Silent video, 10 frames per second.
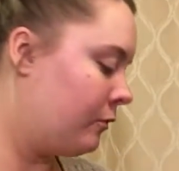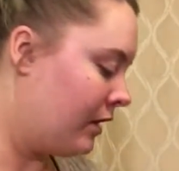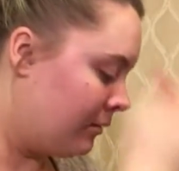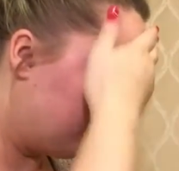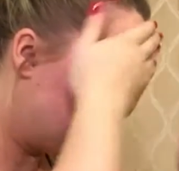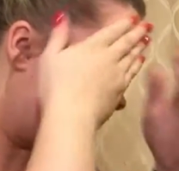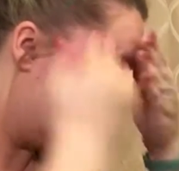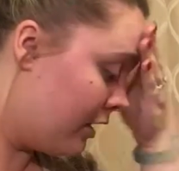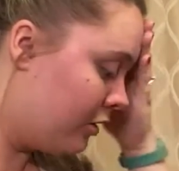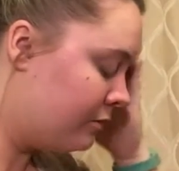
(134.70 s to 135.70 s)
Primer
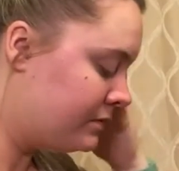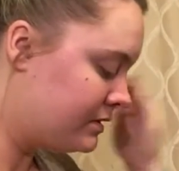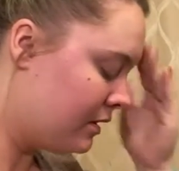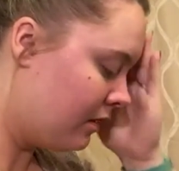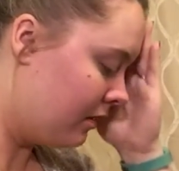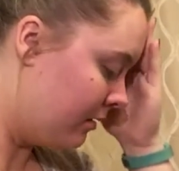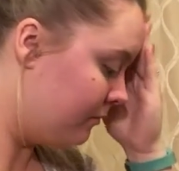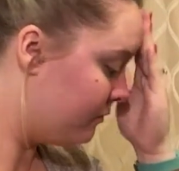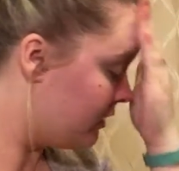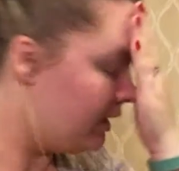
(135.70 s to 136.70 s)
just helps
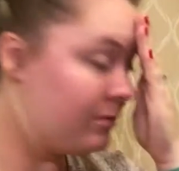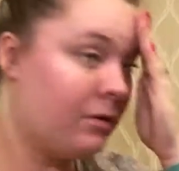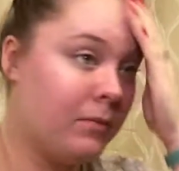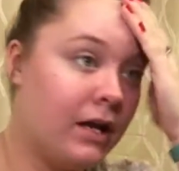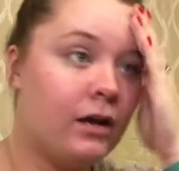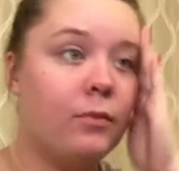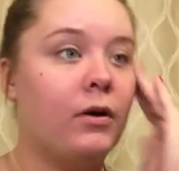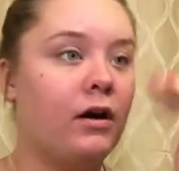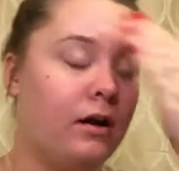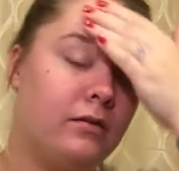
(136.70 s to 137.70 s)
keep the
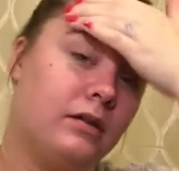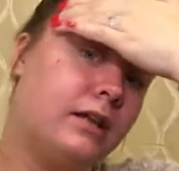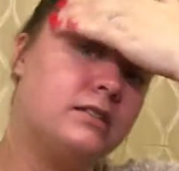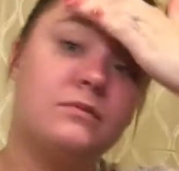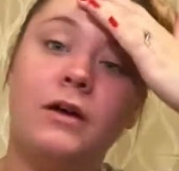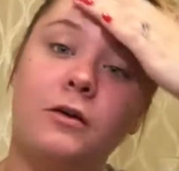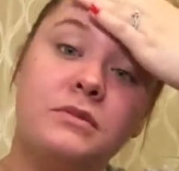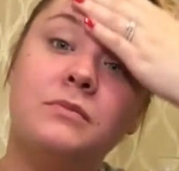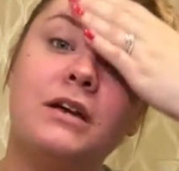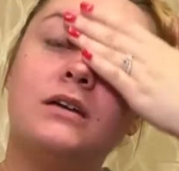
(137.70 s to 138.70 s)
makeup on,
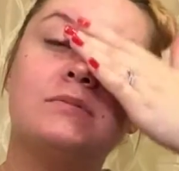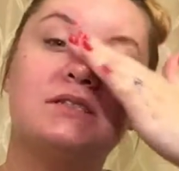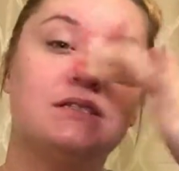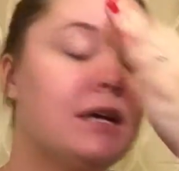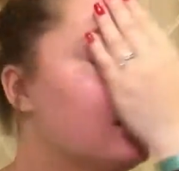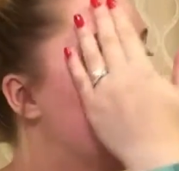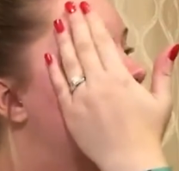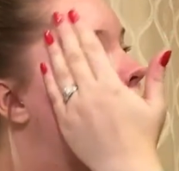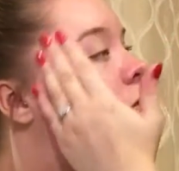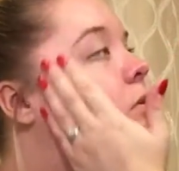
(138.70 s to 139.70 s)
helps makeup stick a
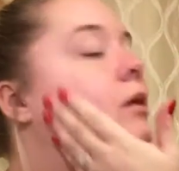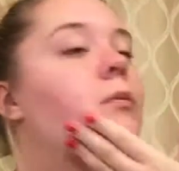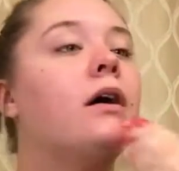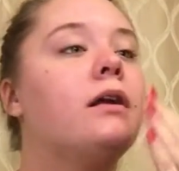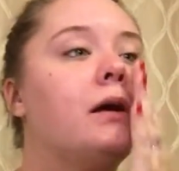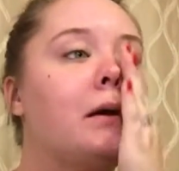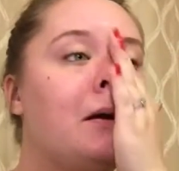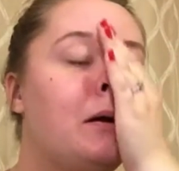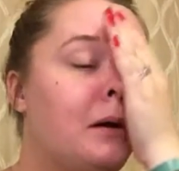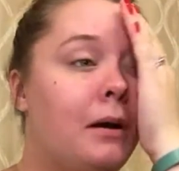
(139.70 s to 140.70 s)
little bit better,
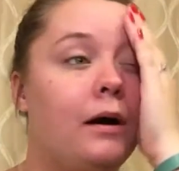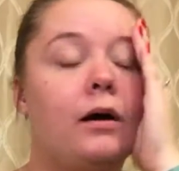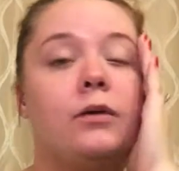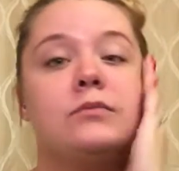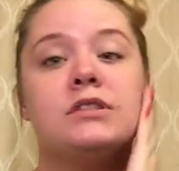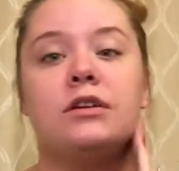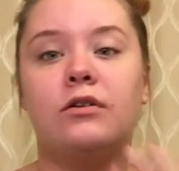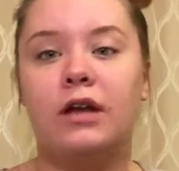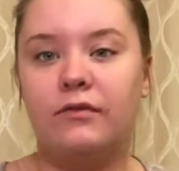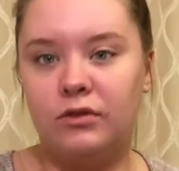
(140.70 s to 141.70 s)
so you
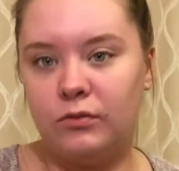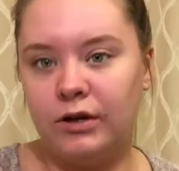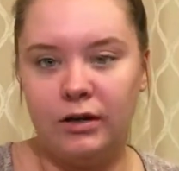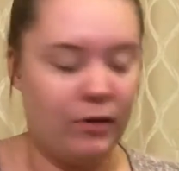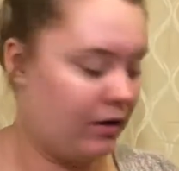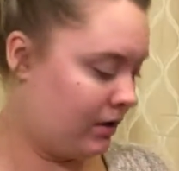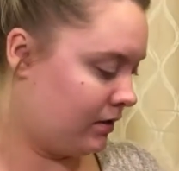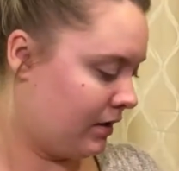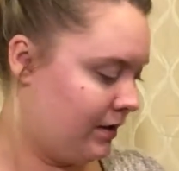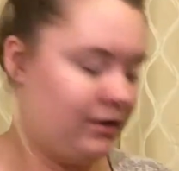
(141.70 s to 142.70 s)
don't have to worry about
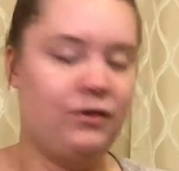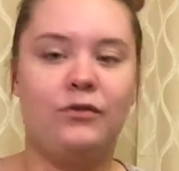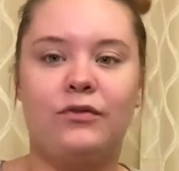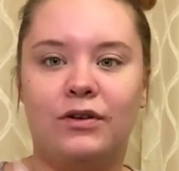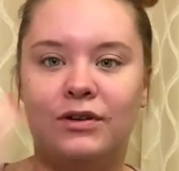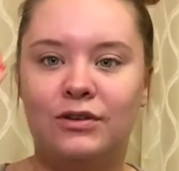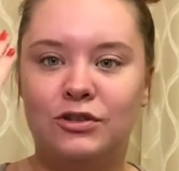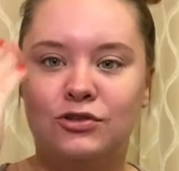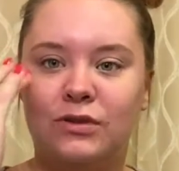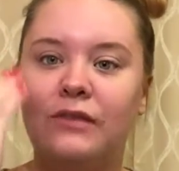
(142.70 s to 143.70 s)
it kind of
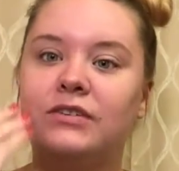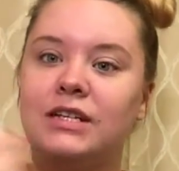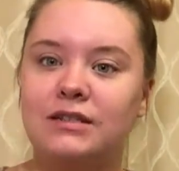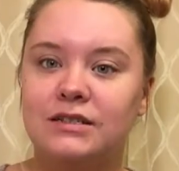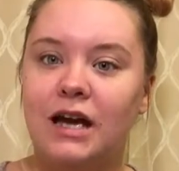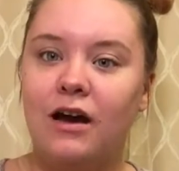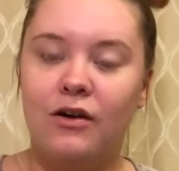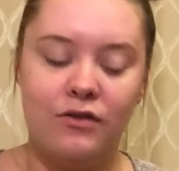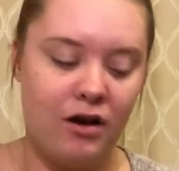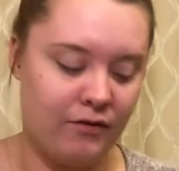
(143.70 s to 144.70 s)
drifting
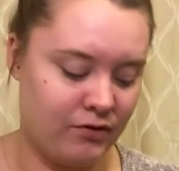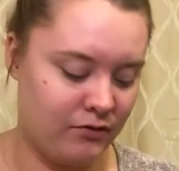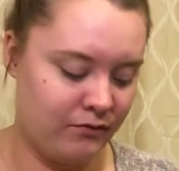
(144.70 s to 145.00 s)
down off your